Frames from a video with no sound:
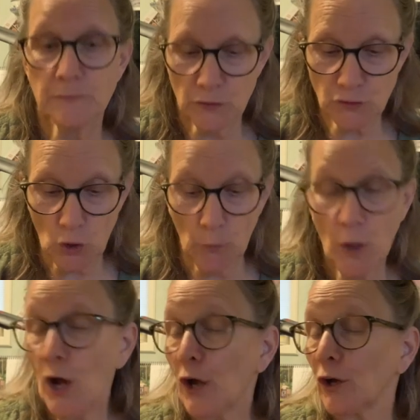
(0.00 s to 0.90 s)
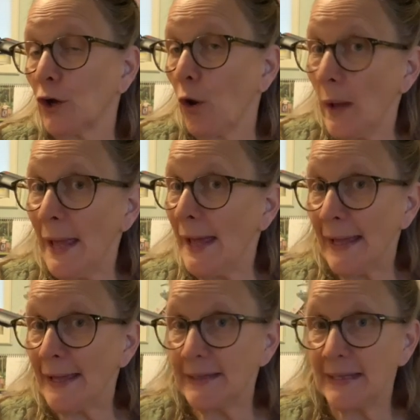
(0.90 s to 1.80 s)
So go
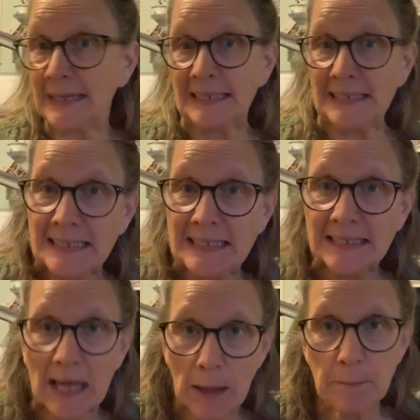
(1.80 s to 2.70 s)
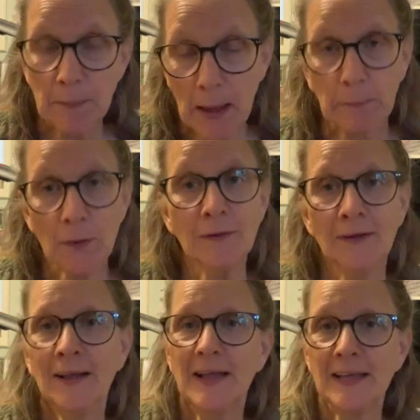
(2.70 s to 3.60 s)
ahead and eat that pepper.
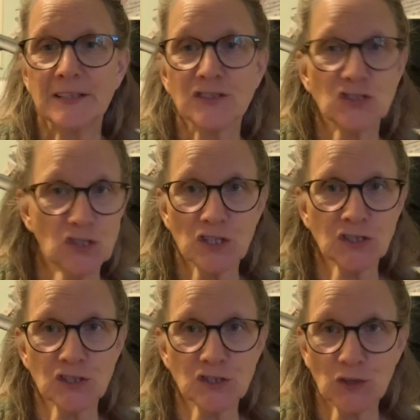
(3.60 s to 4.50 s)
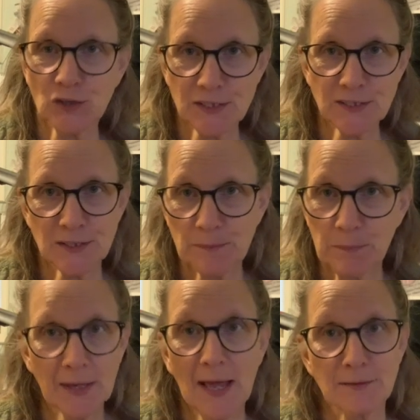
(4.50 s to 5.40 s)
It's just as good as the
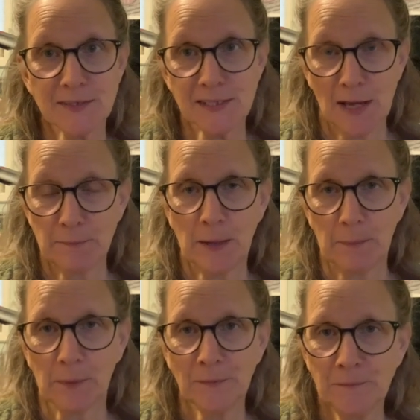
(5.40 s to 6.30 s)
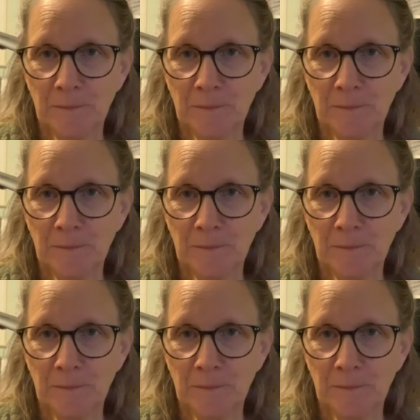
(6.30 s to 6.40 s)
big outside pepper.